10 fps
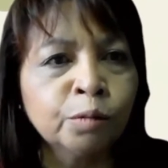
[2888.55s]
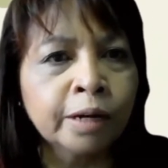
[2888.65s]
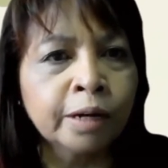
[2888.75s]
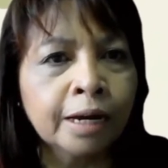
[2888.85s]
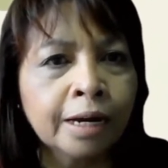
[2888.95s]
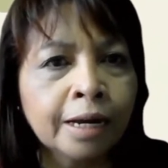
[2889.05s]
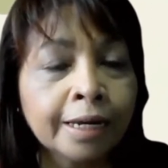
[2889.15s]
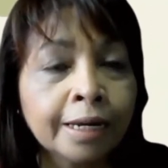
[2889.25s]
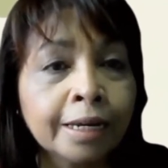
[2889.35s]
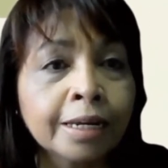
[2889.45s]
we
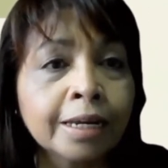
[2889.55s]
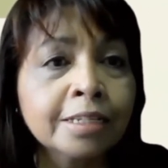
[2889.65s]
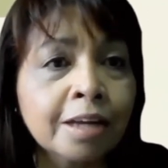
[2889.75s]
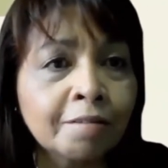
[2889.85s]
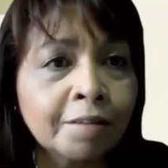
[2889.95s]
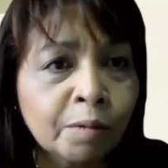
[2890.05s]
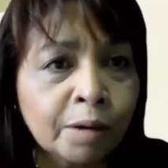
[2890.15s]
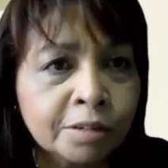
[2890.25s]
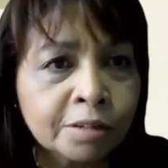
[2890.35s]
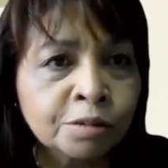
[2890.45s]
need to have
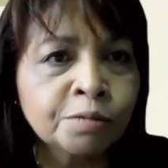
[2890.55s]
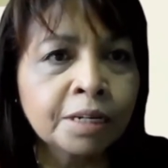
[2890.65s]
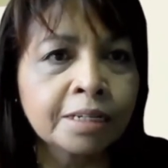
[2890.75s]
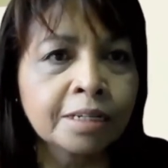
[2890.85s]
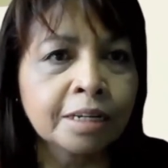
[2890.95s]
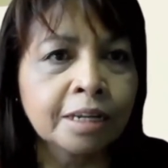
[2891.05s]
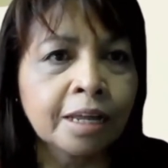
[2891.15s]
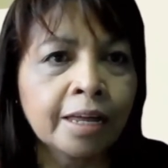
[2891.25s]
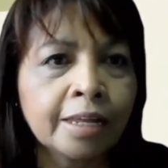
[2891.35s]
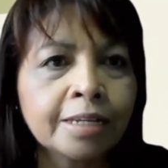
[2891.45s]
and
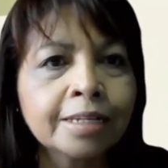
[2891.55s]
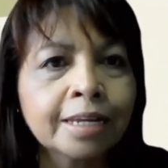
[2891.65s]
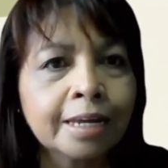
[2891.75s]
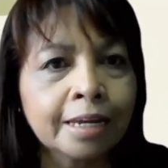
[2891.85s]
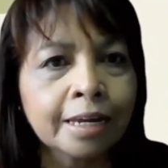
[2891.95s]
agriculture